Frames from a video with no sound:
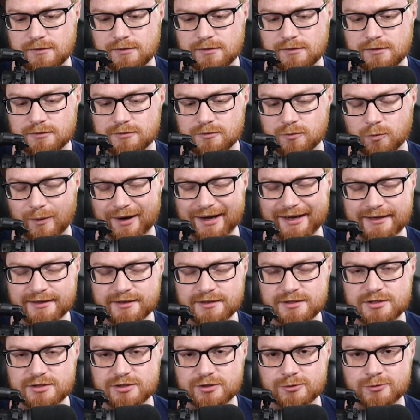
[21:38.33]
When
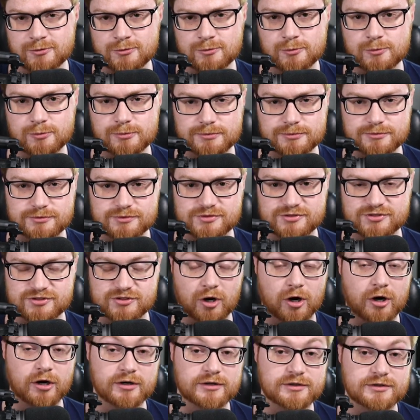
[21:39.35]
you
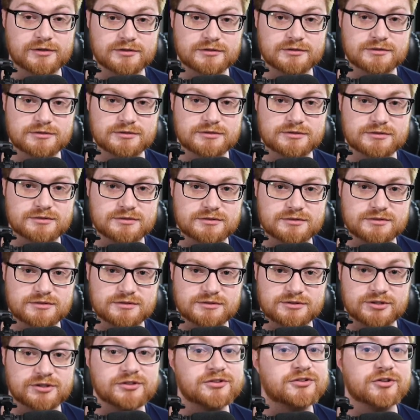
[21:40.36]
start
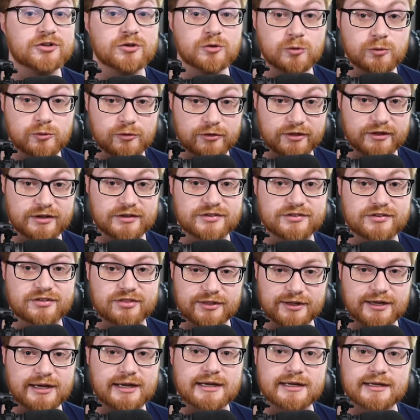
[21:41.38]
to do this
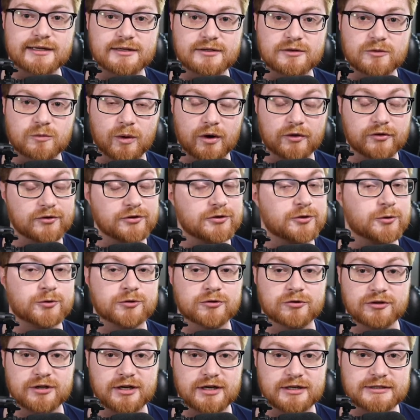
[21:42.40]
thing, whether you
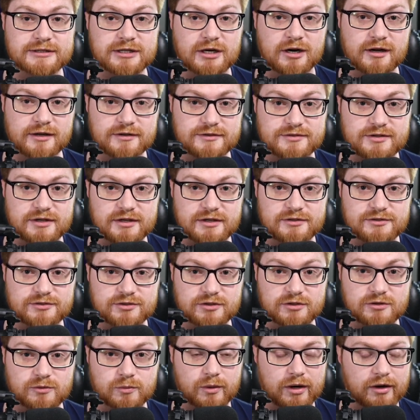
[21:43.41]
create content
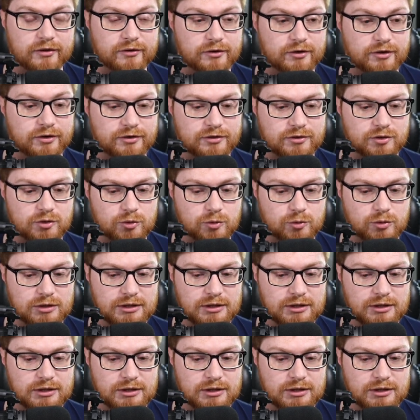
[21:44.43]
or whether you,